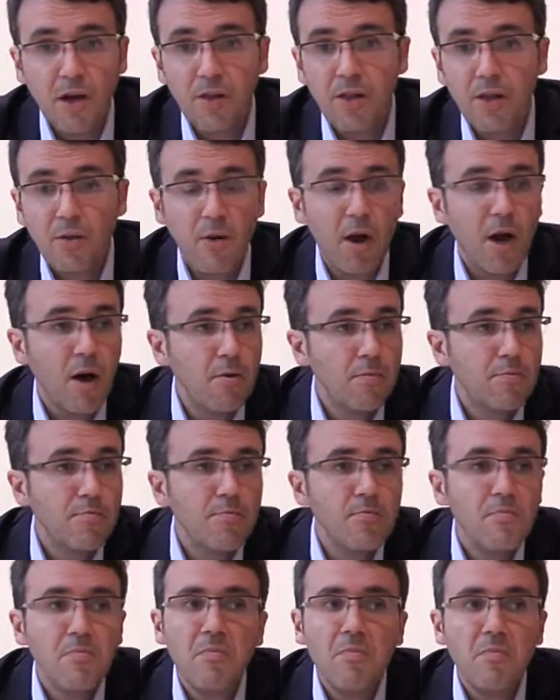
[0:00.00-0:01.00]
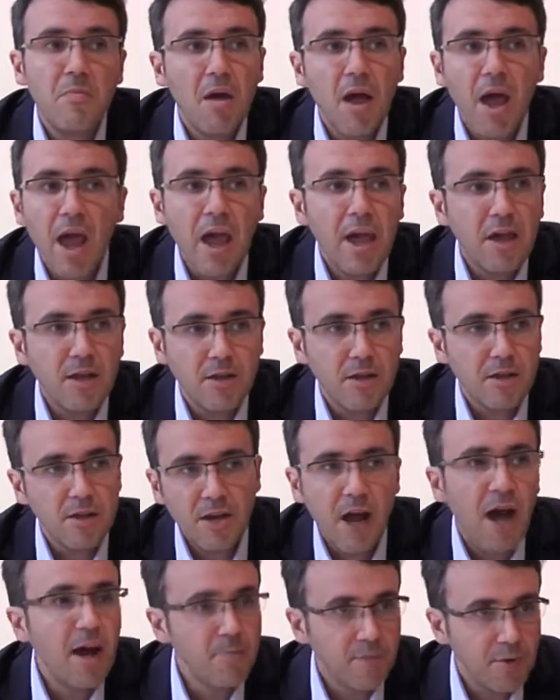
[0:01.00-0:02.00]
around
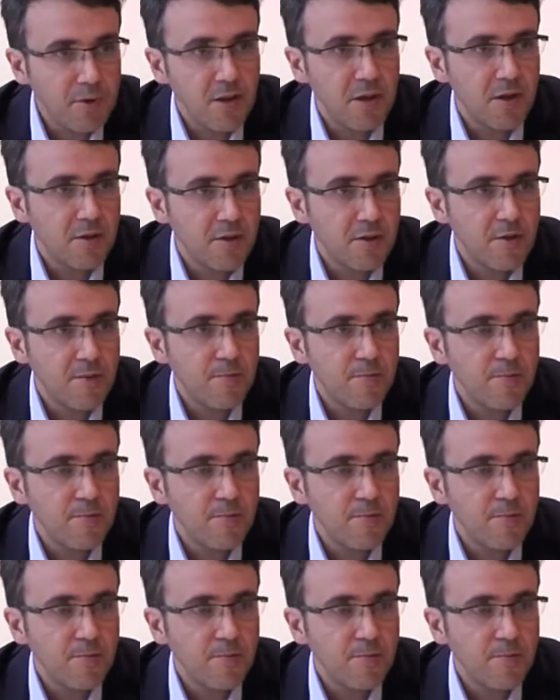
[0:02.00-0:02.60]
8-9%.